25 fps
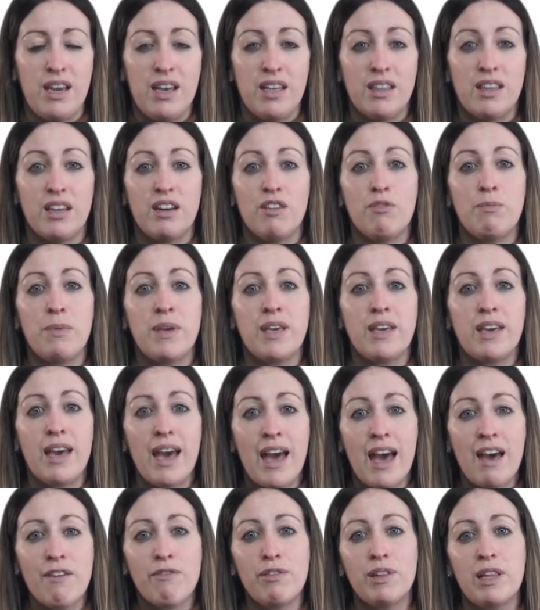that have been
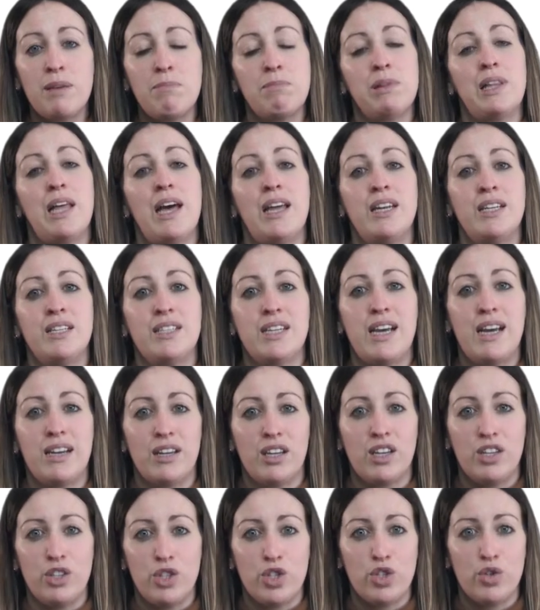carefully planned and
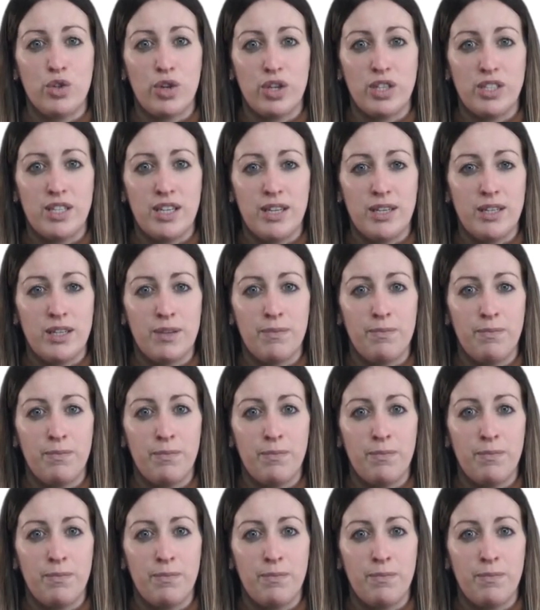constructed.